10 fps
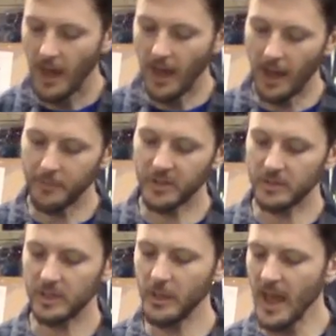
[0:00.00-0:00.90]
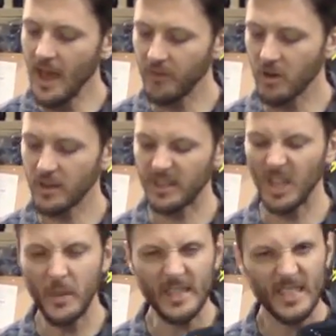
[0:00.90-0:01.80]
So it's a little bit heavier, it's a
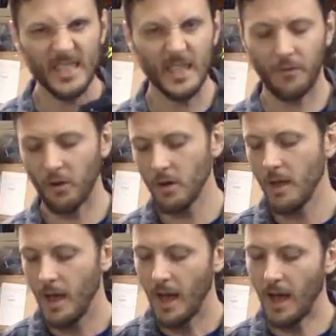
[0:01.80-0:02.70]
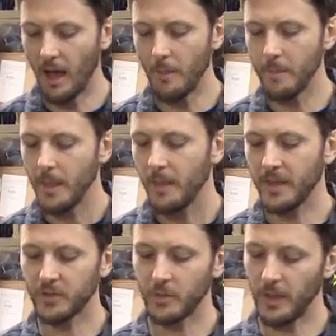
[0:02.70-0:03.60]
little bit stiffer.
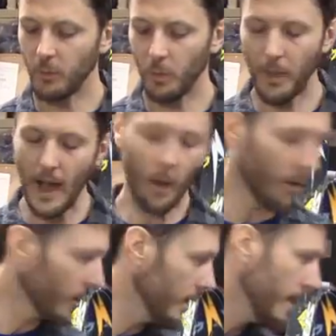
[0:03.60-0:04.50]
This will power